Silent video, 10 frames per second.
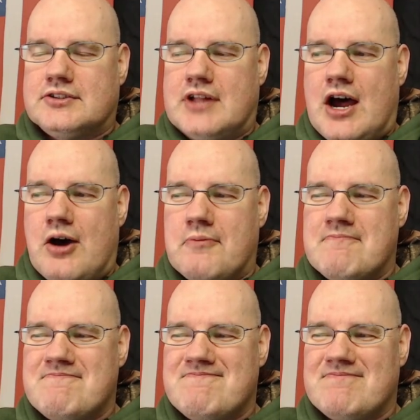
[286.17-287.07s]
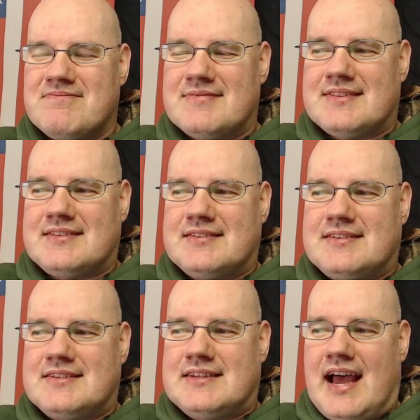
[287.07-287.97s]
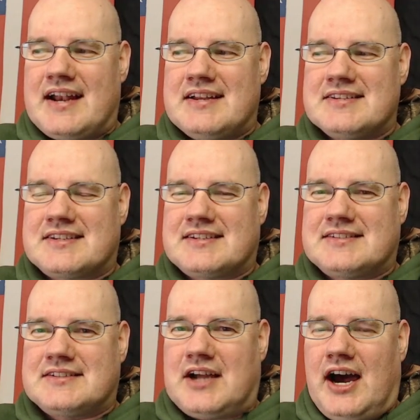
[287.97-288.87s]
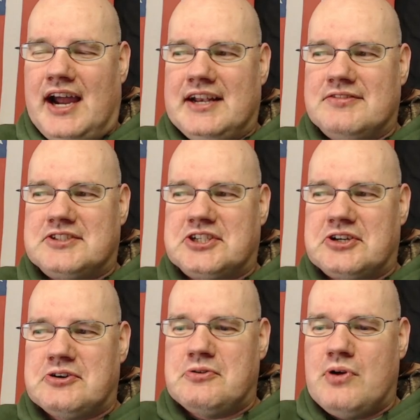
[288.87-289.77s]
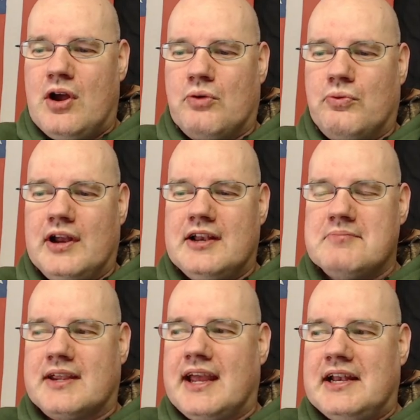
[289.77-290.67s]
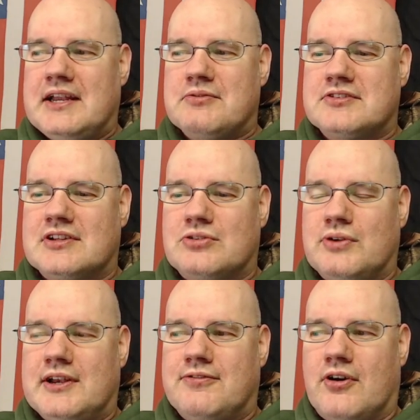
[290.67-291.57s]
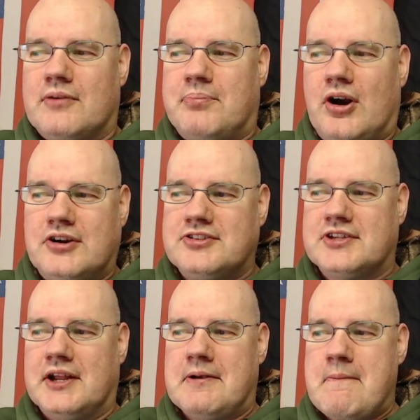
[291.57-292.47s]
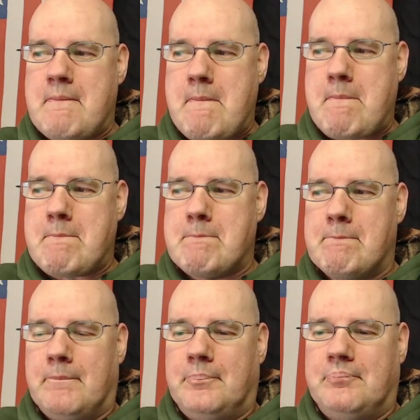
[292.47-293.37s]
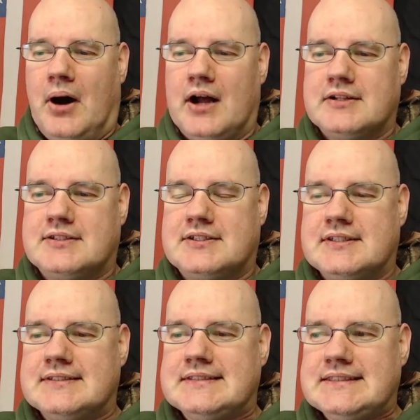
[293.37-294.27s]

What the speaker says: Now, that is kind of true. William McKinley was the 24th person, but